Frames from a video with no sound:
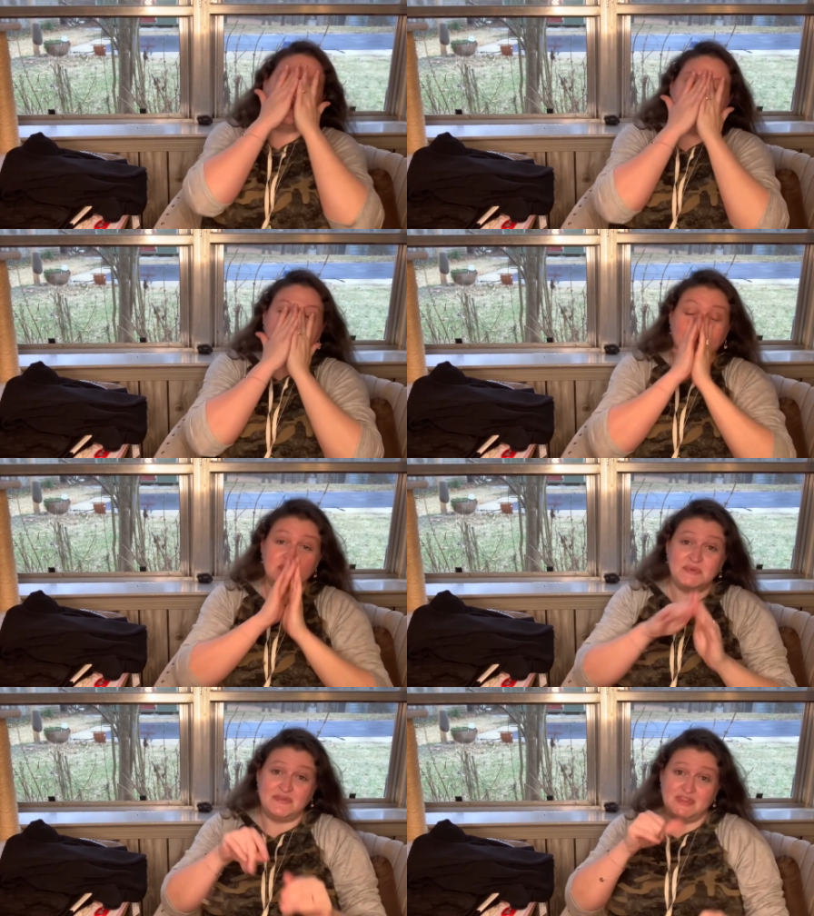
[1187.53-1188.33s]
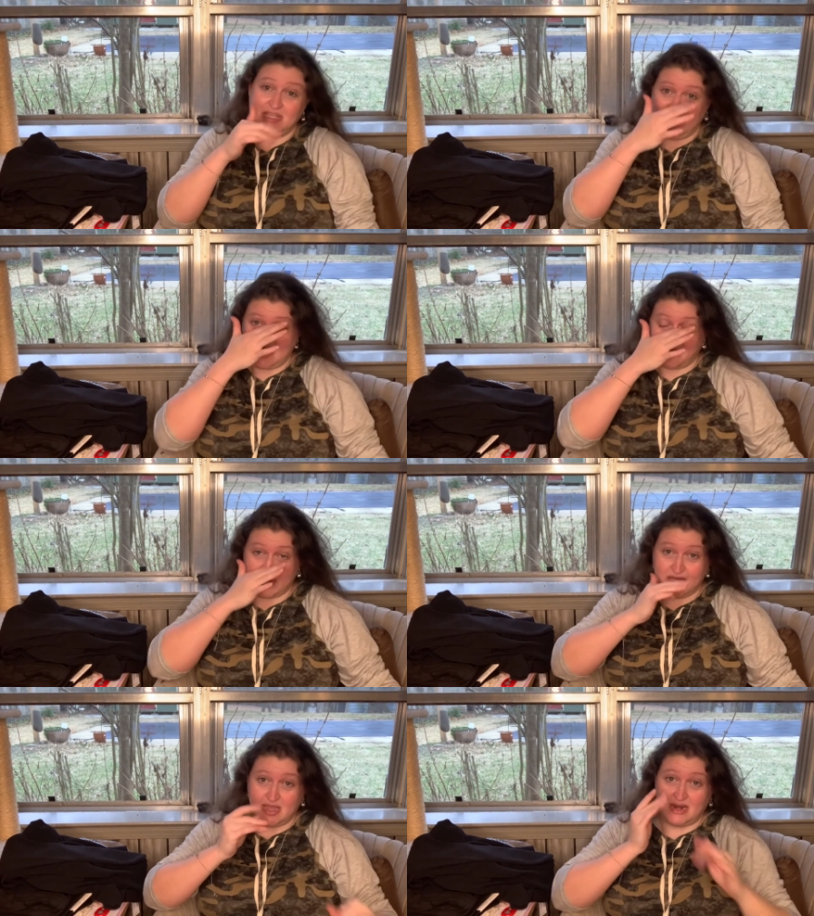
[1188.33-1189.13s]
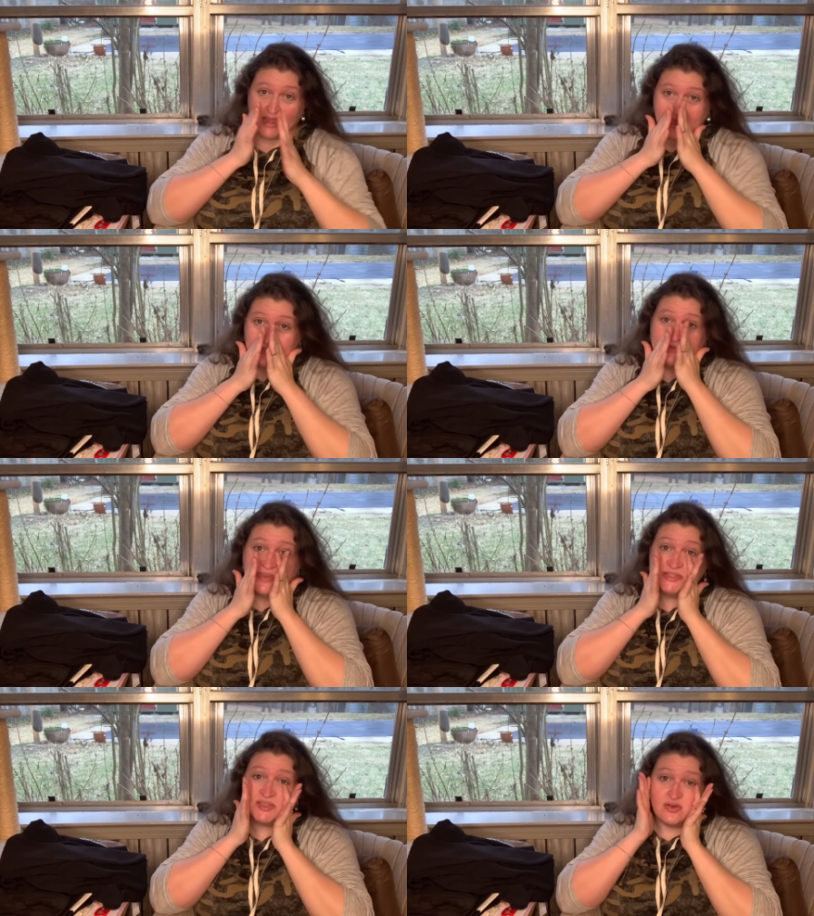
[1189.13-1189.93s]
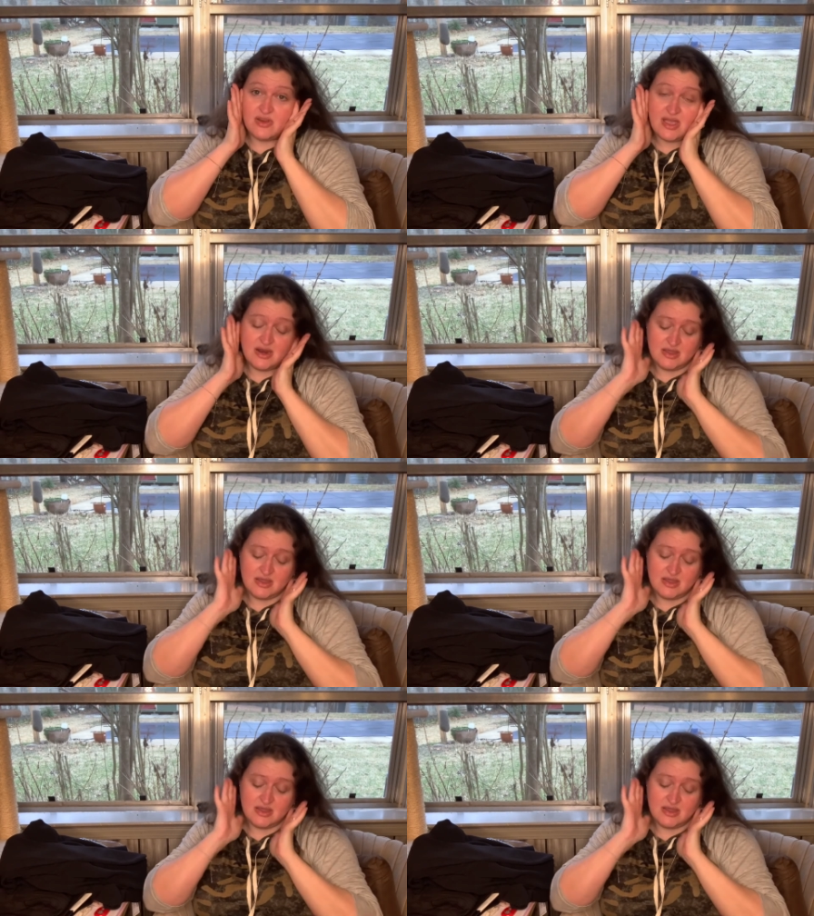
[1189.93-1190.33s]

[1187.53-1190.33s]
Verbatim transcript: I was moving the camera and I got my face all red.